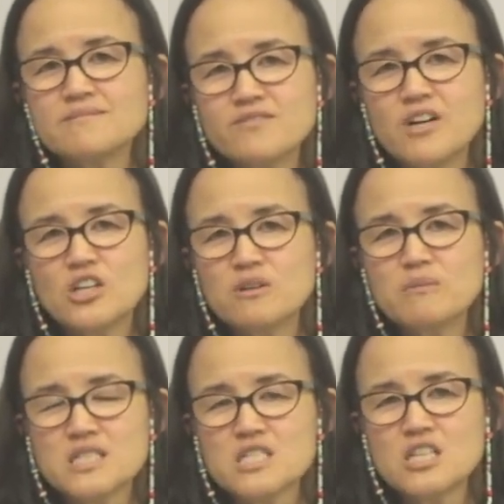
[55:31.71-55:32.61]
volume
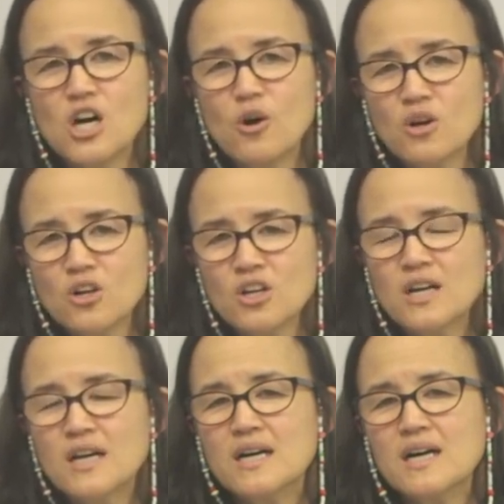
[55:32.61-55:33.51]
gets lower.
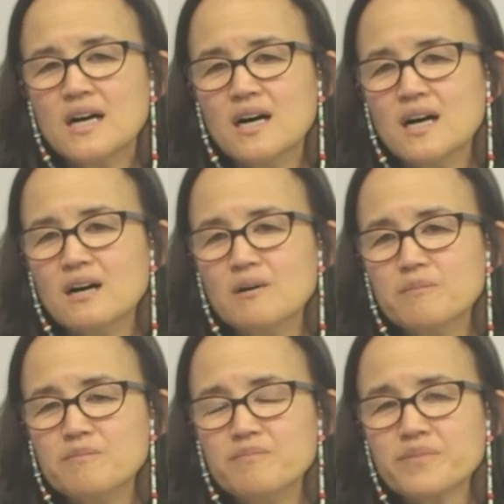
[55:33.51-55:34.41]

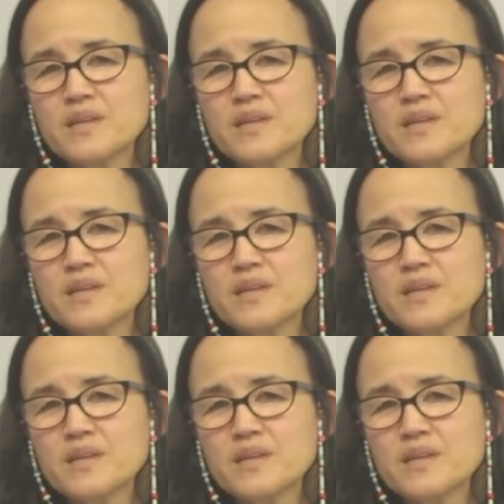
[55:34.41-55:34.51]
And